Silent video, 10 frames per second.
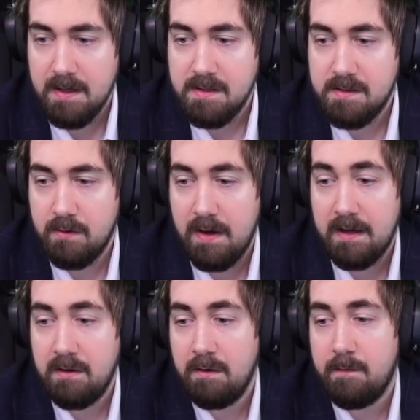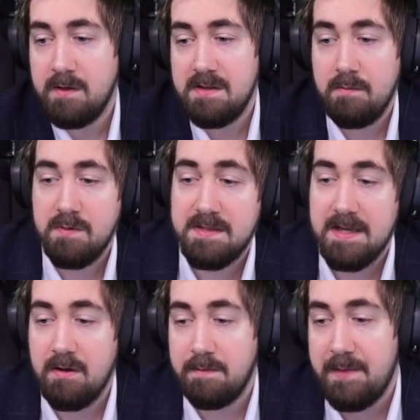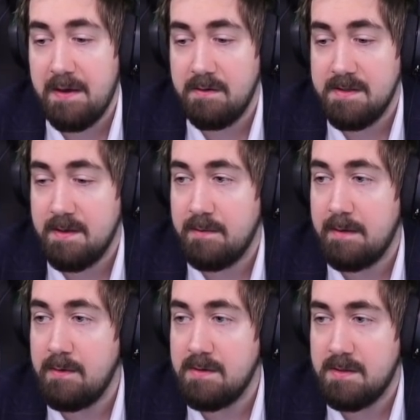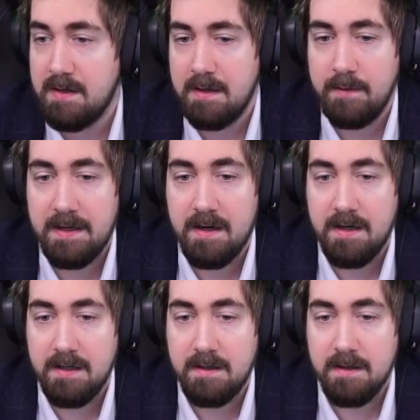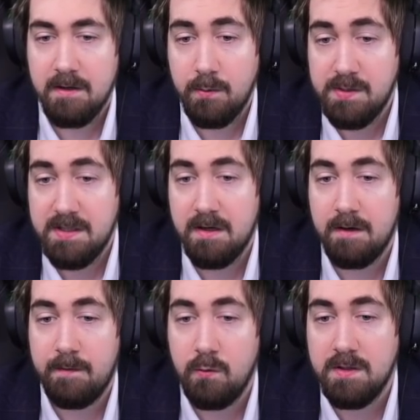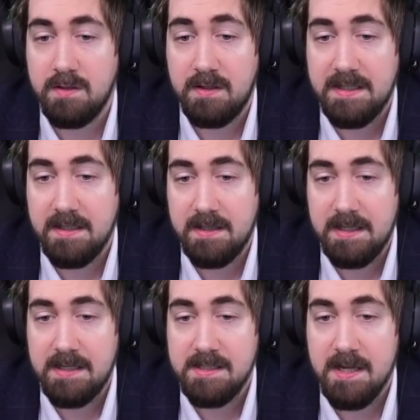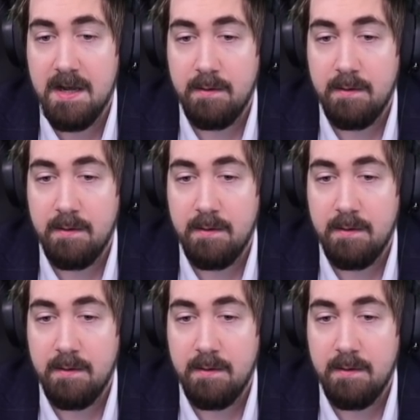So I can do, for example, Southbound is sometimes used on Animate Guardian. Obviously not if you wanted to kill things.